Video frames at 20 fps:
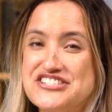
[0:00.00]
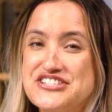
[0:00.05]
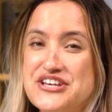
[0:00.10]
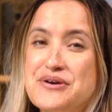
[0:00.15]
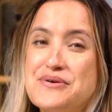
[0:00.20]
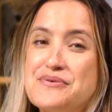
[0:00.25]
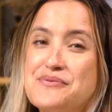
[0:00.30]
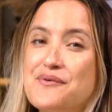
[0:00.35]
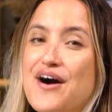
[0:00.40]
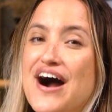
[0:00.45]

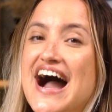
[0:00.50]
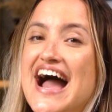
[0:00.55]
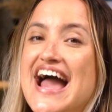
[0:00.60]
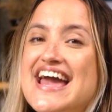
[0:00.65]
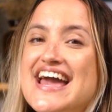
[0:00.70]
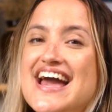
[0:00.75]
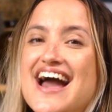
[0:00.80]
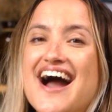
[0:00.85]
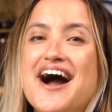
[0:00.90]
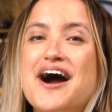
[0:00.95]
So
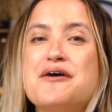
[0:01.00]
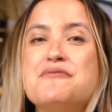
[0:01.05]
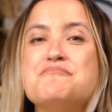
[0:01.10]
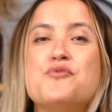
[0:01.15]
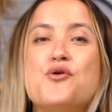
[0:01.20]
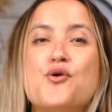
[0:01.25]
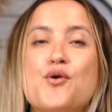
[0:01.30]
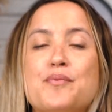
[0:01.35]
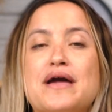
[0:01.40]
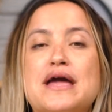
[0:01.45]
why are
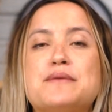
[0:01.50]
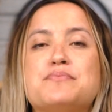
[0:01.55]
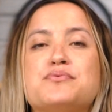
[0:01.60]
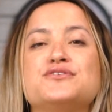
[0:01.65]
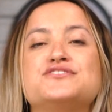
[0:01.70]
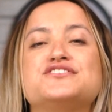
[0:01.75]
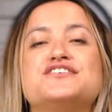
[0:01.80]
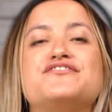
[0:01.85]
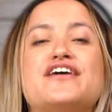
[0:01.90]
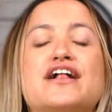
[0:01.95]
more
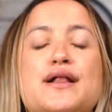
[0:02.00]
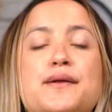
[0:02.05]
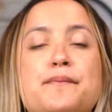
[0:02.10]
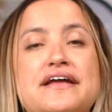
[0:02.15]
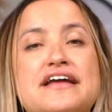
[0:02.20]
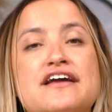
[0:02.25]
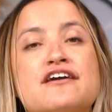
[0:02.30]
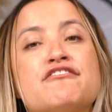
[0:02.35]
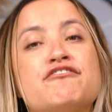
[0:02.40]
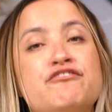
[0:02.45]
people
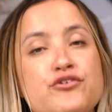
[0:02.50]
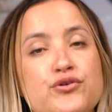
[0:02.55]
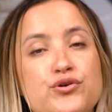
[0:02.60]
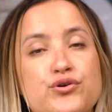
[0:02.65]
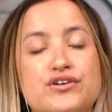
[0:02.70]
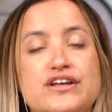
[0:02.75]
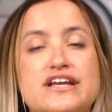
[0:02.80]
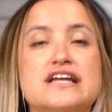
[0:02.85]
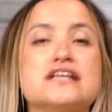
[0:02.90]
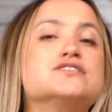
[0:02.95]
developing
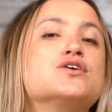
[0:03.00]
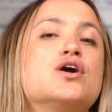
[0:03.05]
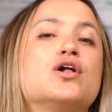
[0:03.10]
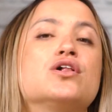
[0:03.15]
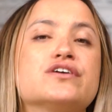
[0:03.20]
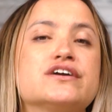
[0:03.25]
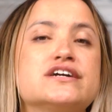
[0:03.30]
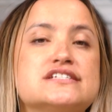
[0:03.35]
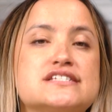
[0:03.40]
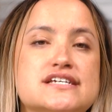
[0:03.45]
food
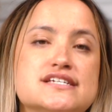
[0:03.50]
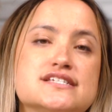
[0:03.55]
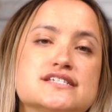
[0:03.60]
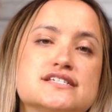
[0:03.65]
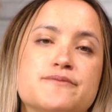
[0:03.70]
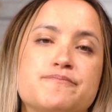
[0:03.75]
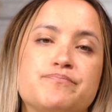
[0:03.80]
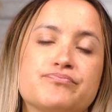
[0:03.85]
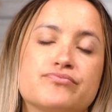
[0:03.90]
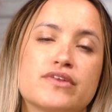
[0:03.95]

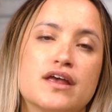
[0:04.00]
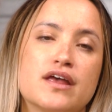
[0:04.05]
intolerances?